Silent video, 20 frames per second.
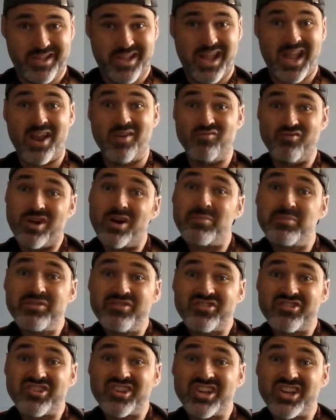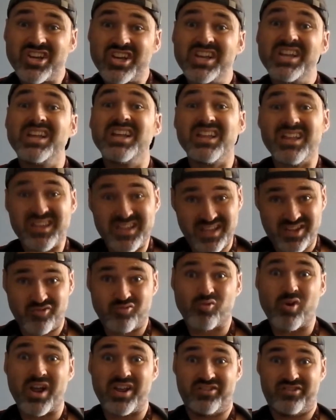and rubbing, son,
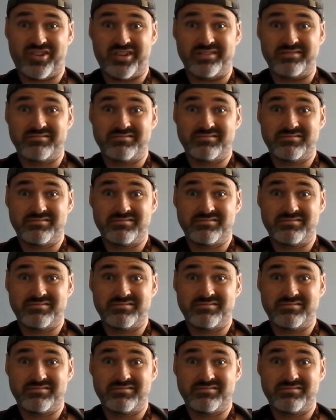is racing.